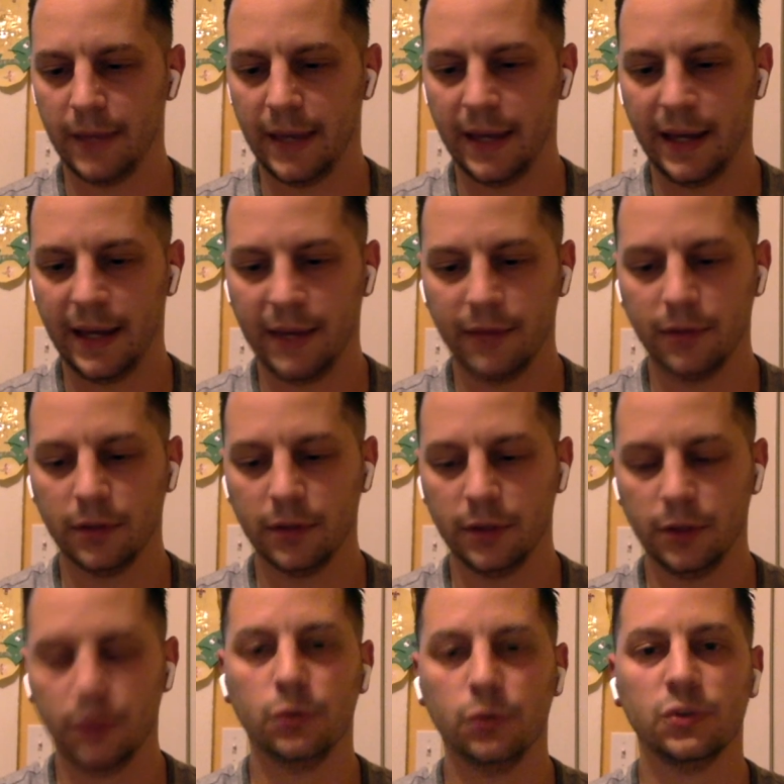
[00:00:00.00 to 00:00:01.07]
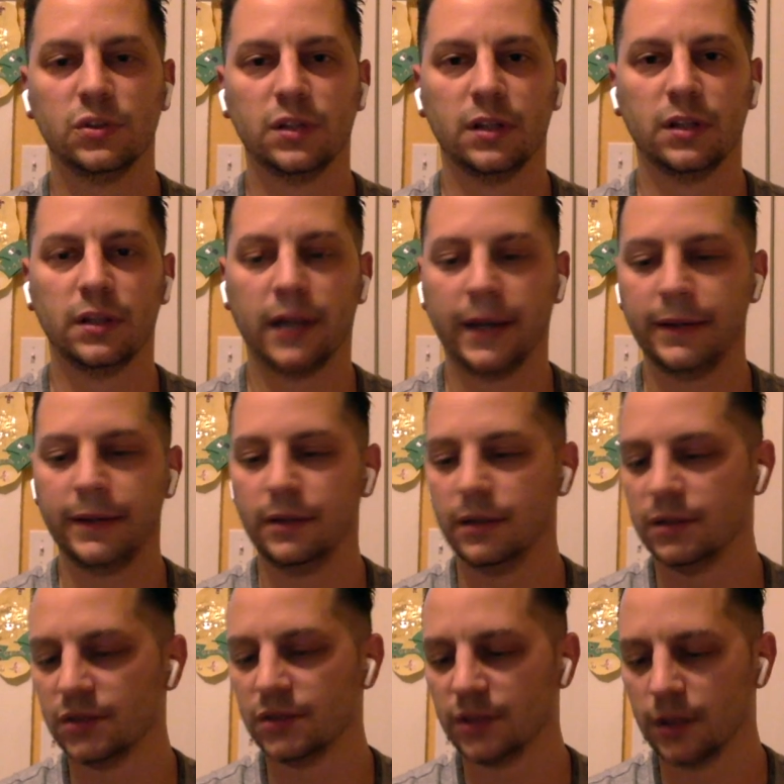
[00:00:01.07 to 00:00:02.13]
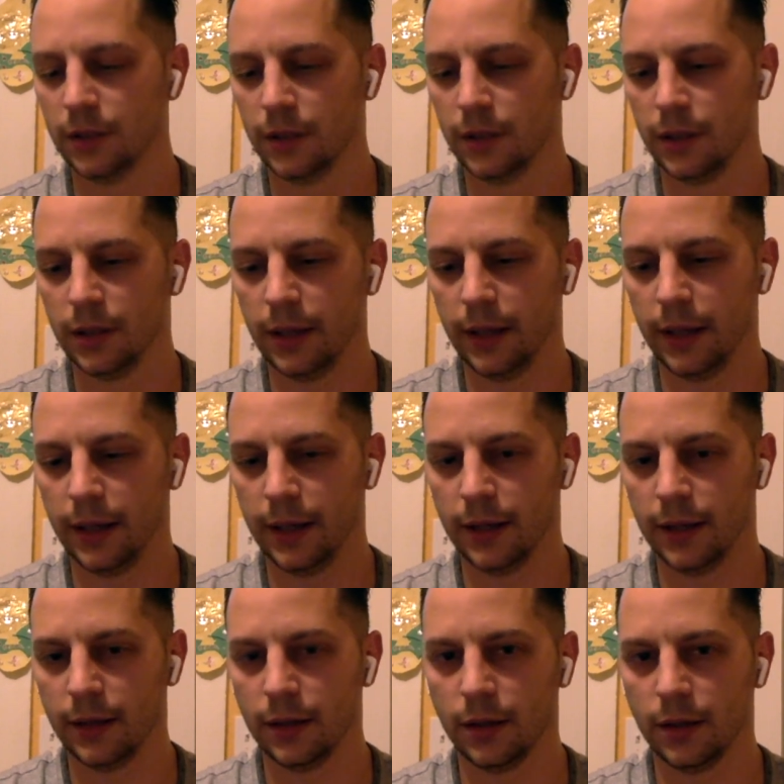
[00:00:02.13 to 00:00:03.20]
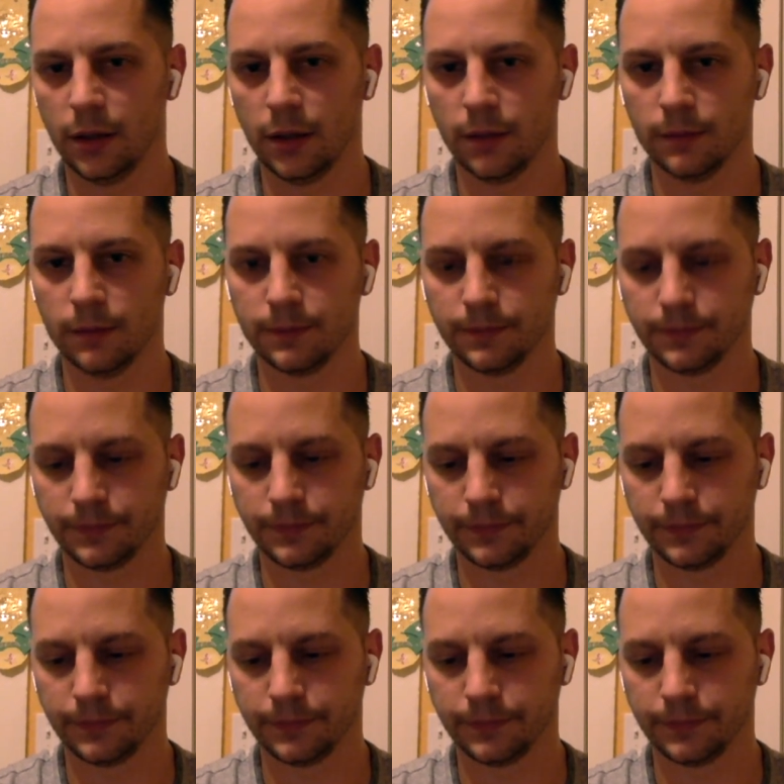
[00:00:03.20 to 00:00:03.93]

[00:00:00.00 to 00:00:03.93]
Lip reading: heavily used in the 90s. And,